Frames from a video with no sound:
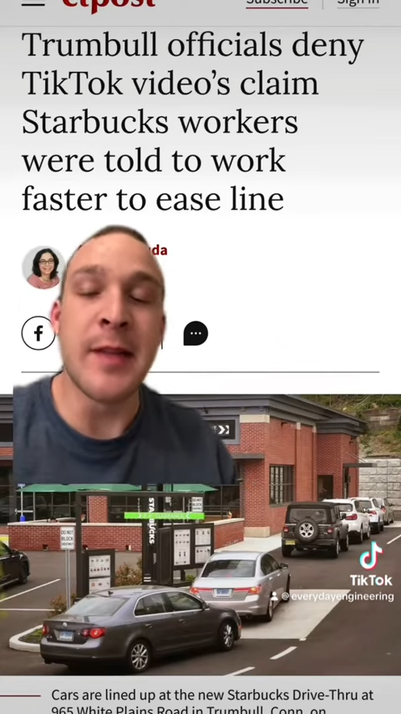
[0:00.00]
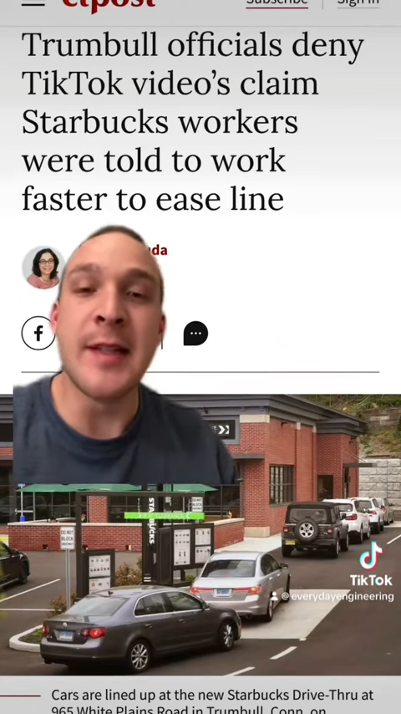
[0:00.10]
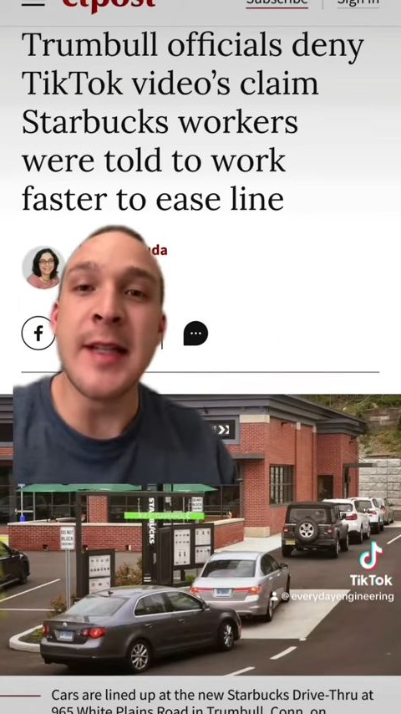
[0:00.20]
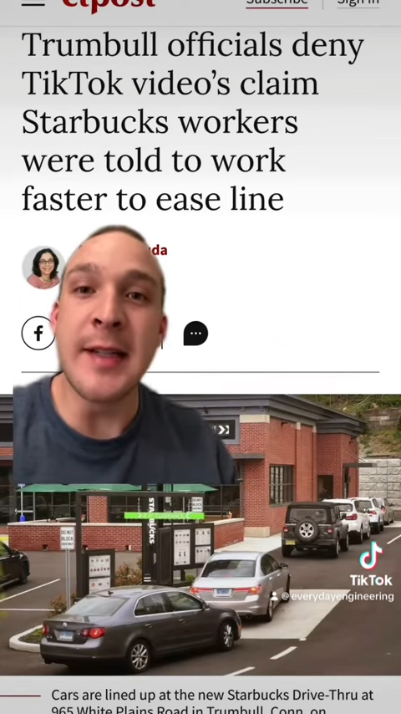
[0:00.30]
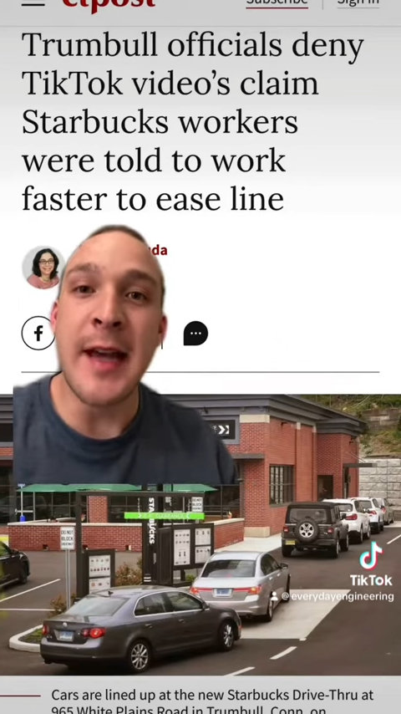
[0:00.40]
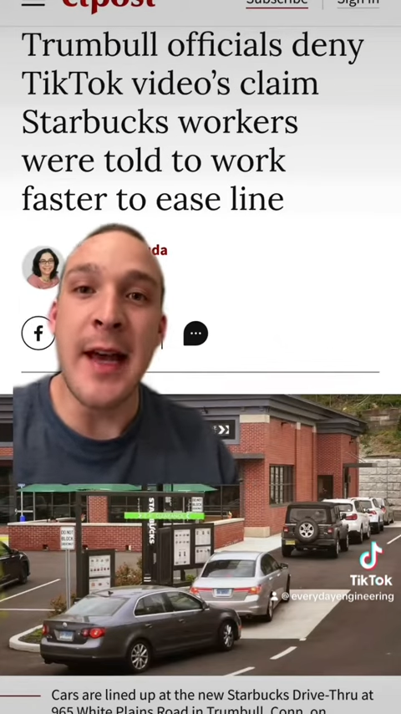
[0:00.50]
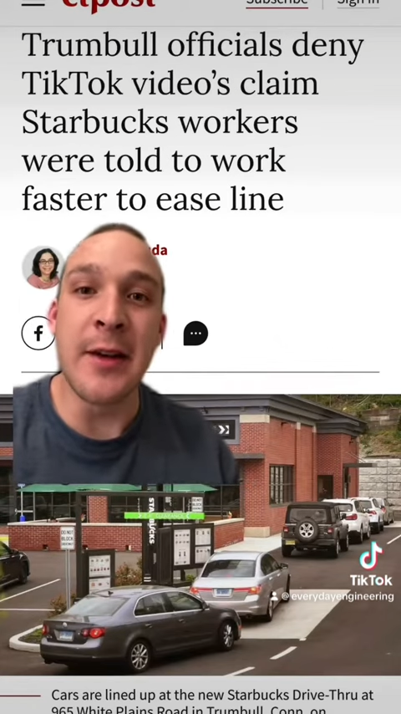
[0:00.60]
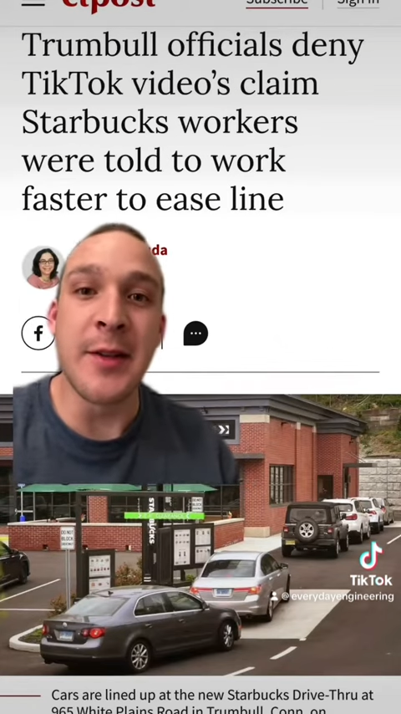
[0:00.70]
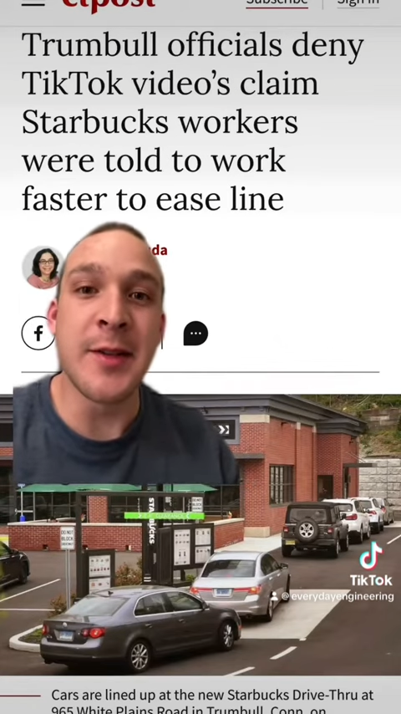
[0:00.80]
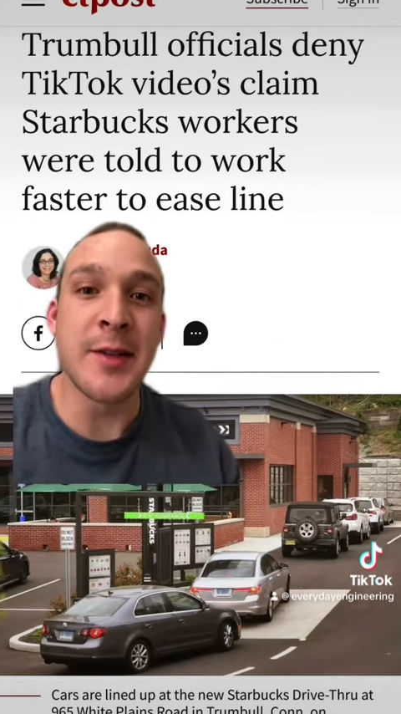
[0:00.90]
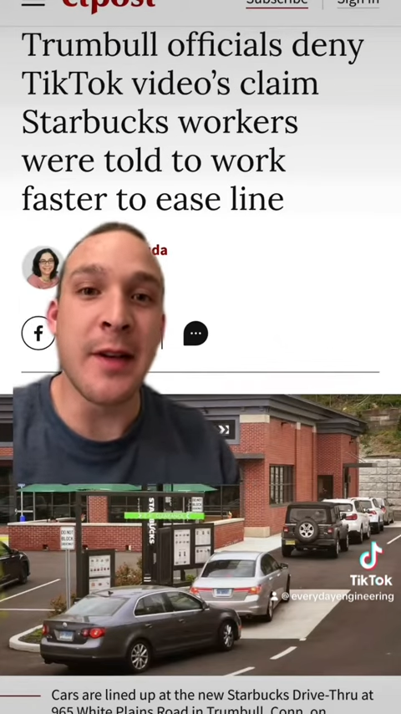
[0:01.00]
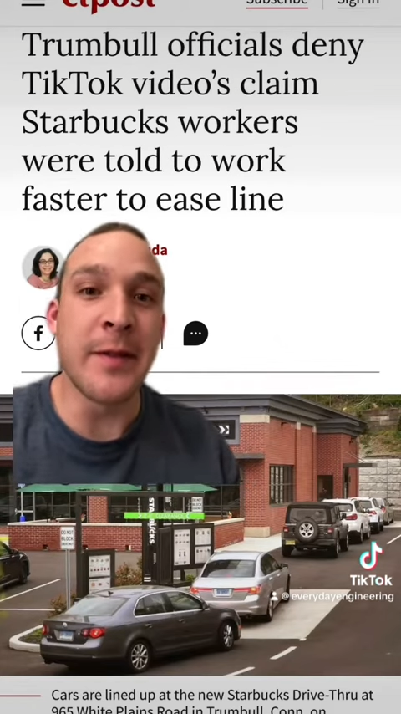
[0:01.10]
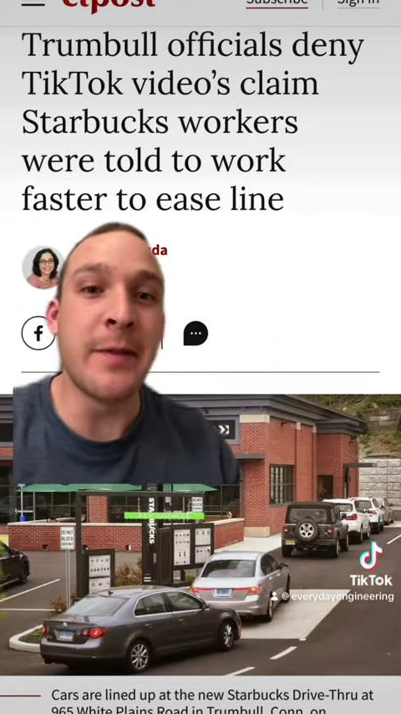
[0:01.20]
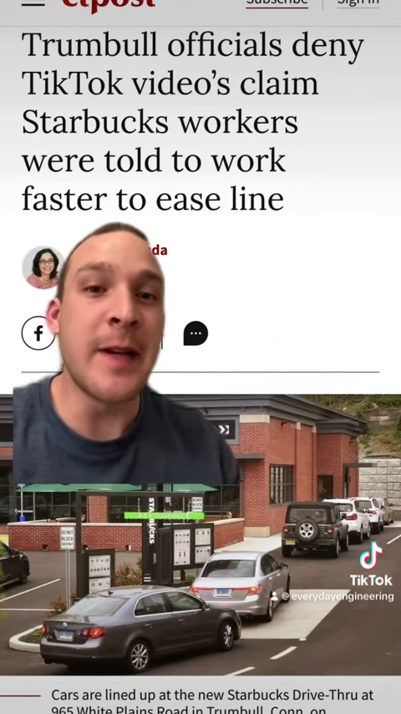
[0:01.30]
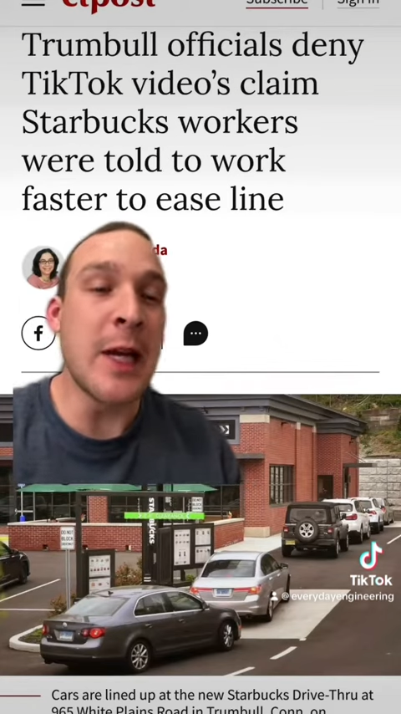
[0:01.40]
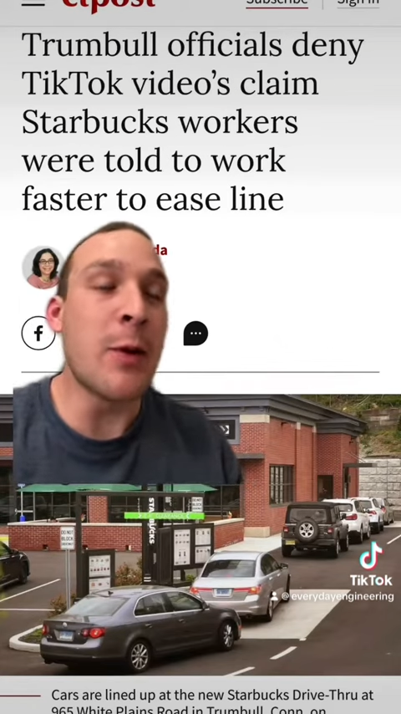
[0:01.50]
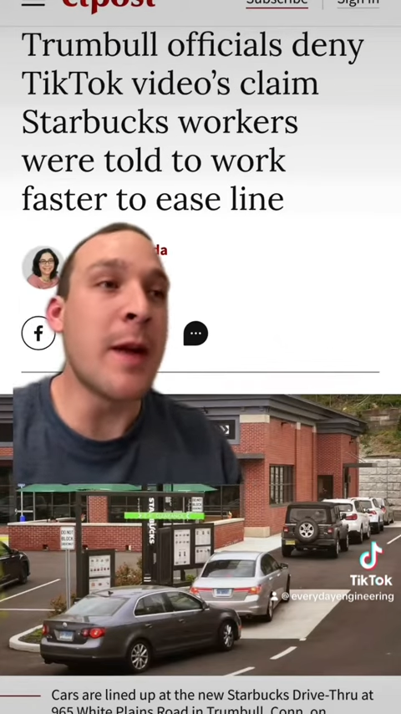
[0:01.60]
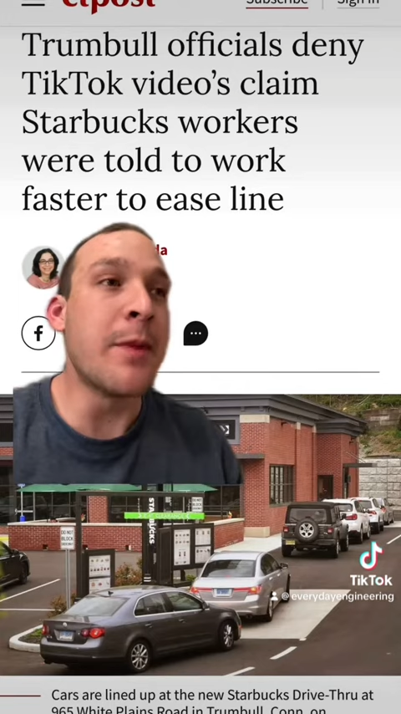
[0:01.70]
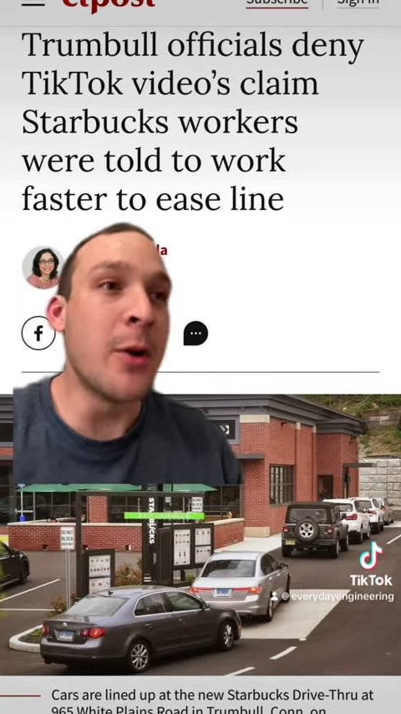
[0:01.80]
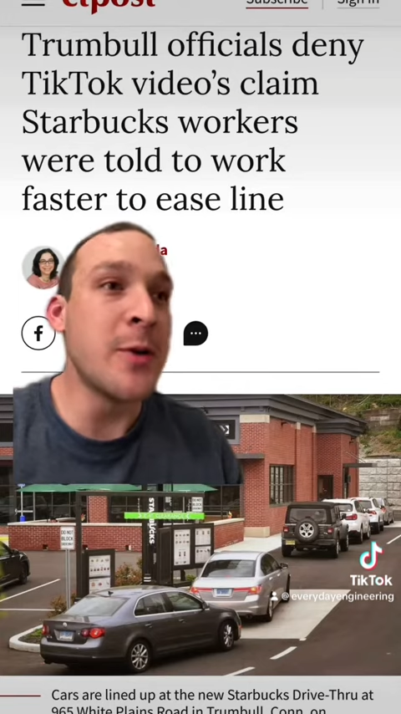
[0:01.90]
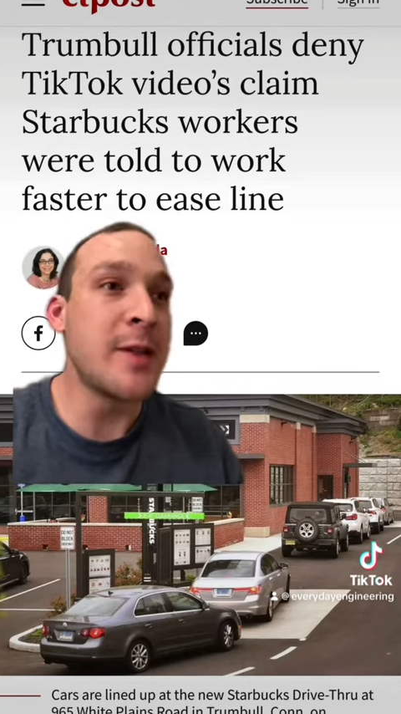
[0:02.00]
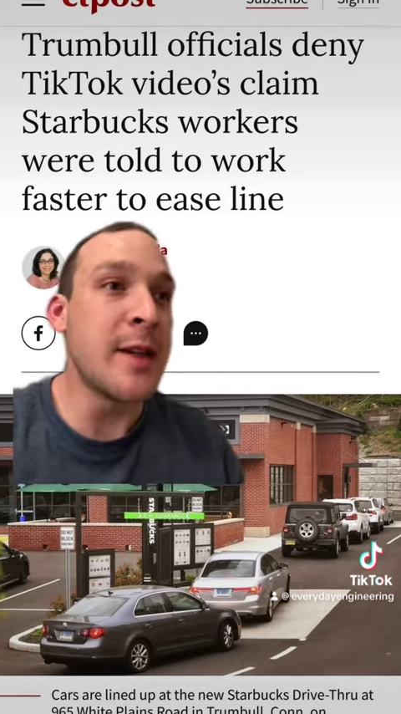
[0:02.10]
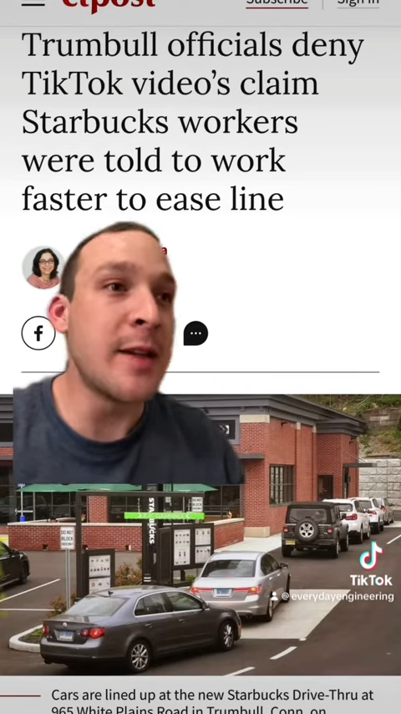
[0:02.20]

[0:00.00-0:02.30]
details of the video I posted,